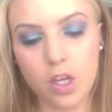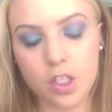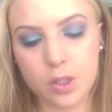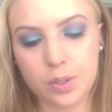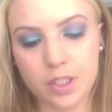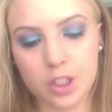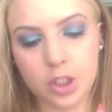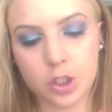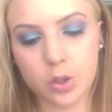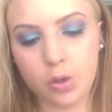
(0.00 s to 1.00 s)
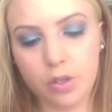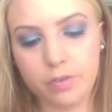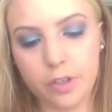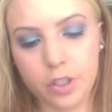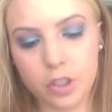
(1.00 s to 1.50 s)
So it's a shorter
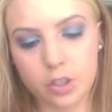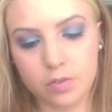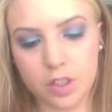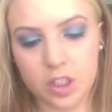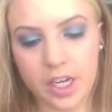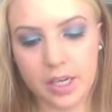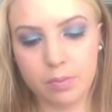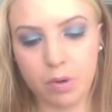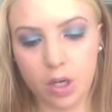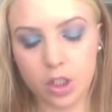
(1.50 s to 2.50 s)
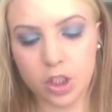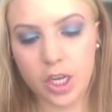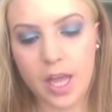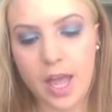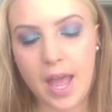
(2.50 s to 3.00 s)
version of a shader brush,
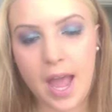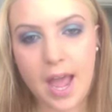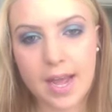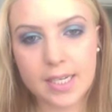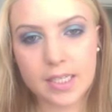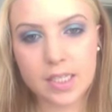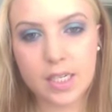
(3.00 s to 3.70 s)
and